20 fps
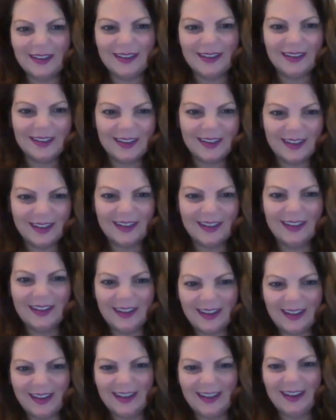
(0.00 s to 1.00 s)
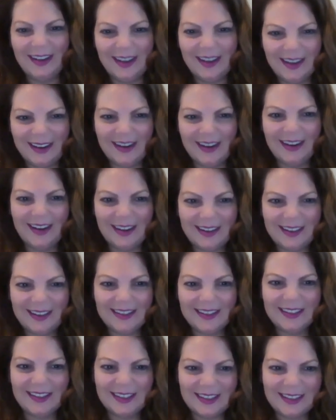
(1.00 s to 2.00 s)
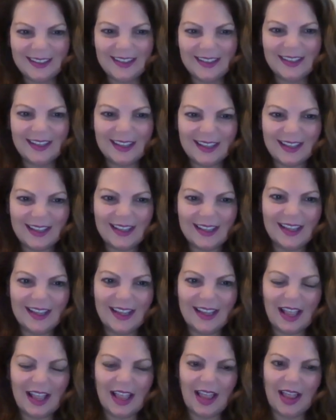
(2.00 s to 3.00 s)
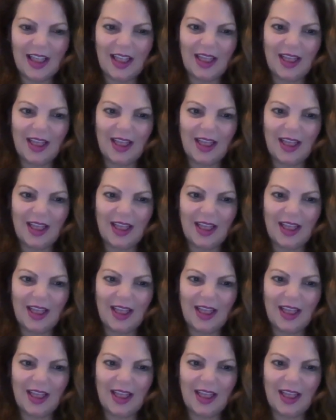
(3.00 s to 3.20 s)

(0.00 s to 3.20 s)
(not speaking)